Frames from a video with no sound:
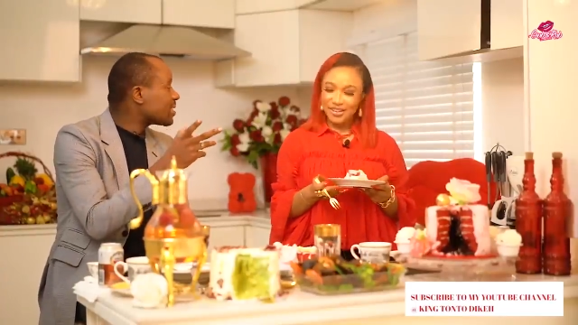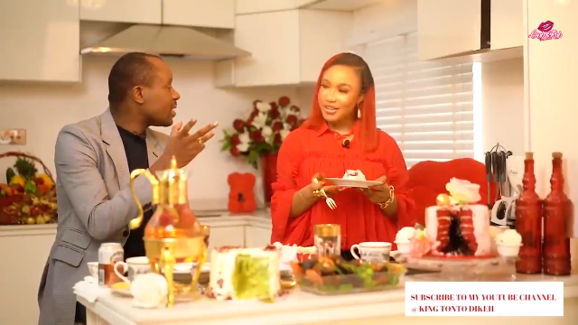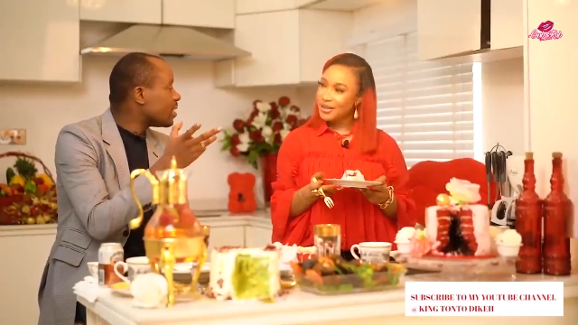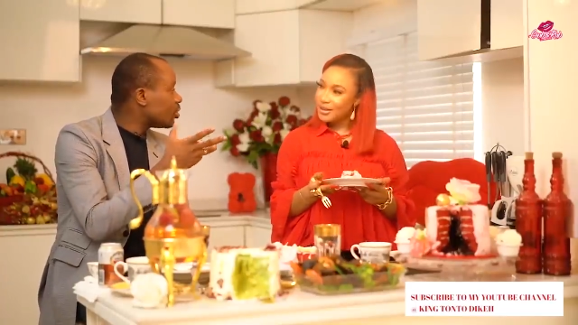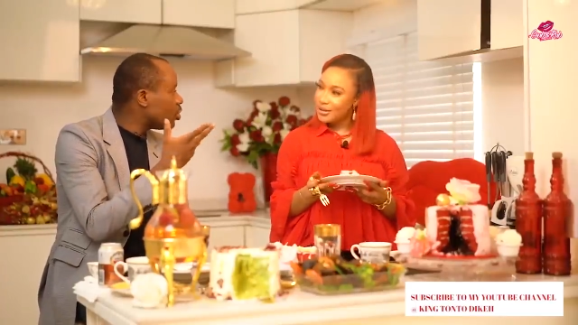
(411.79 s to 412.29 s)

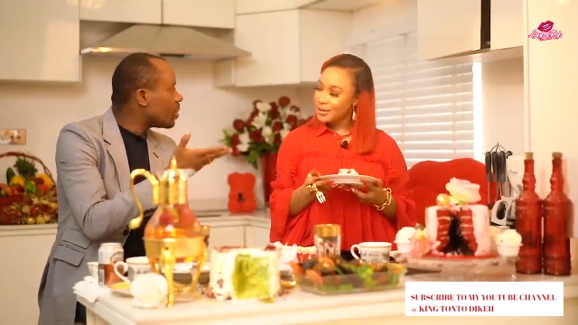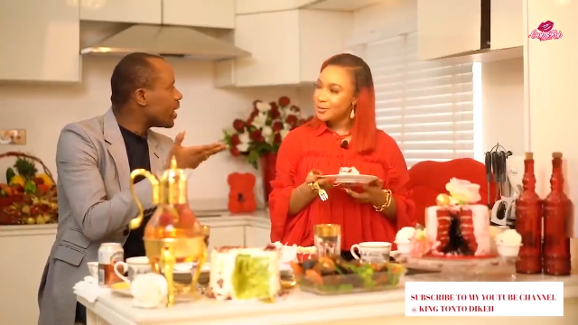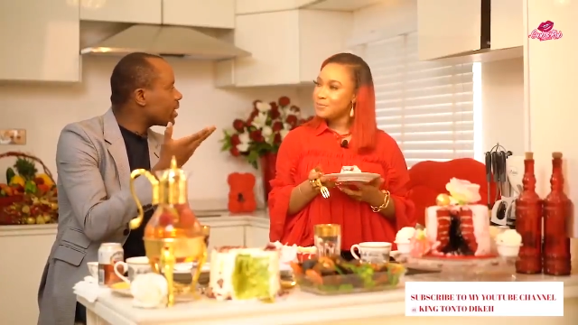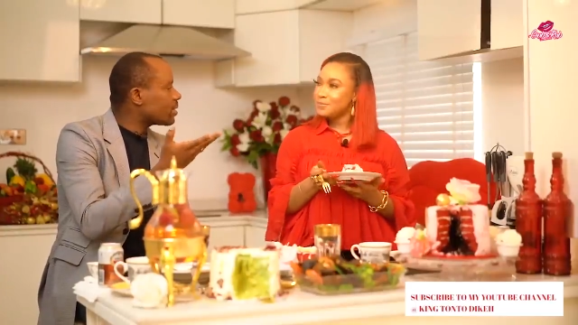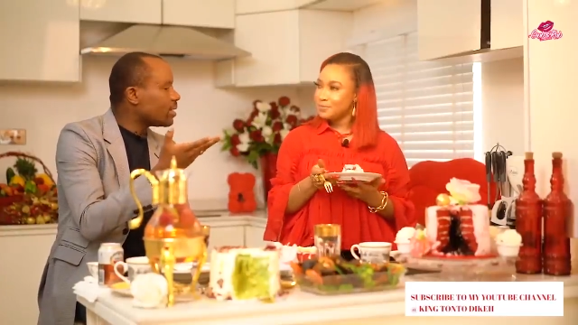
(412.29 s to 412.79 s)
Speaker 1: excellence, human
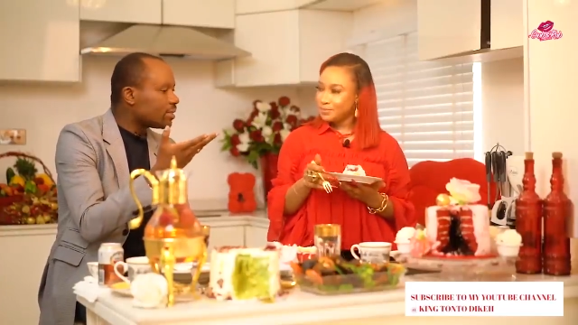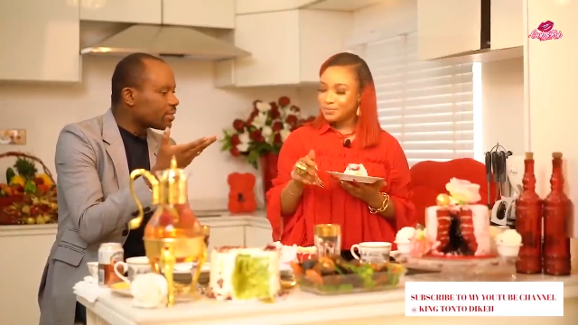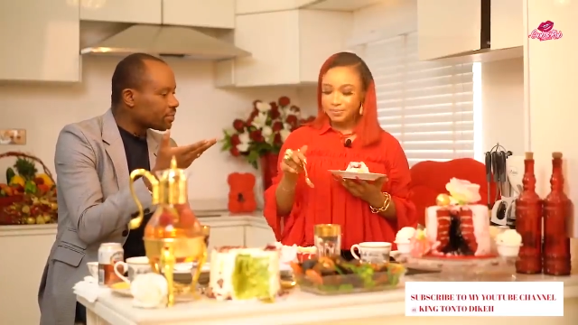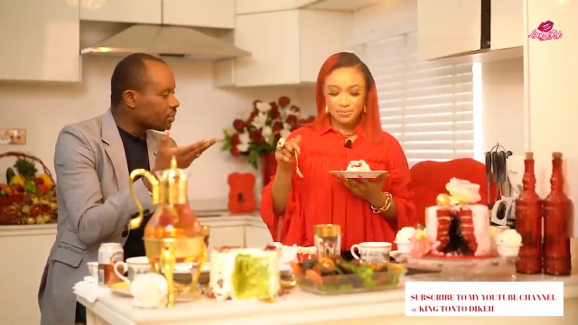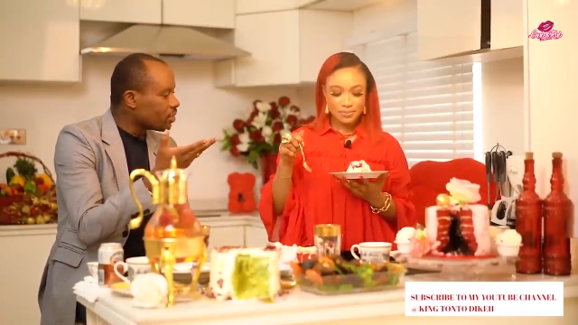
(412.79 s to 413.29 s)

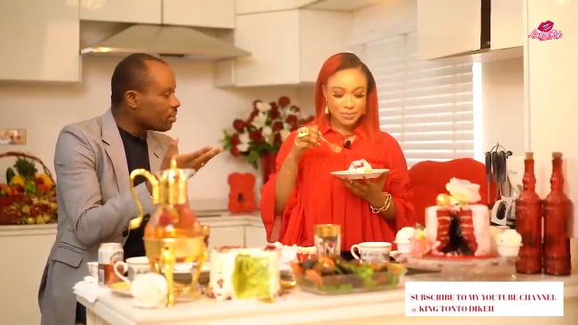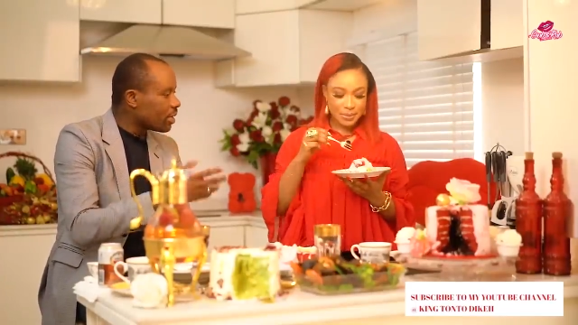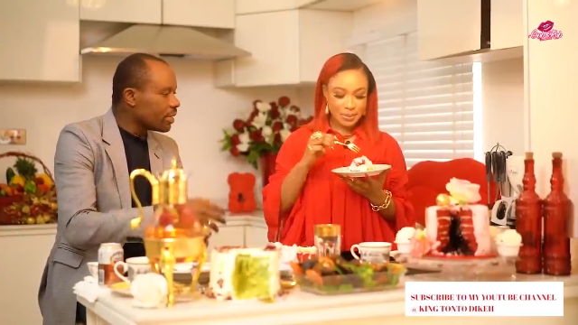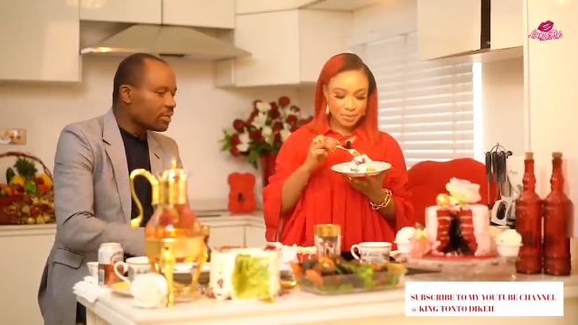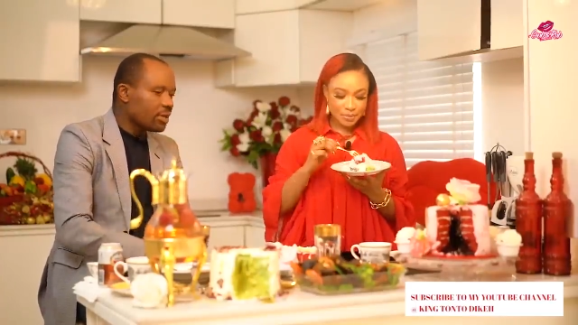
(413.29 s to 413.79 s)
excellence,
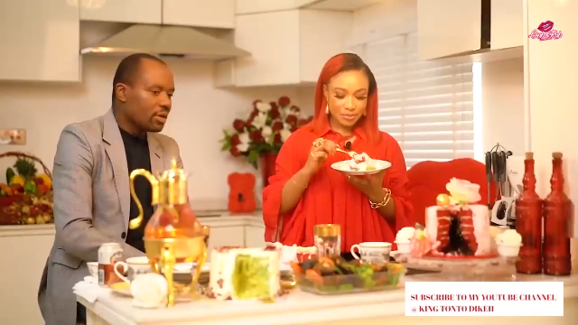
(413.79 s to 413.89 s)
right?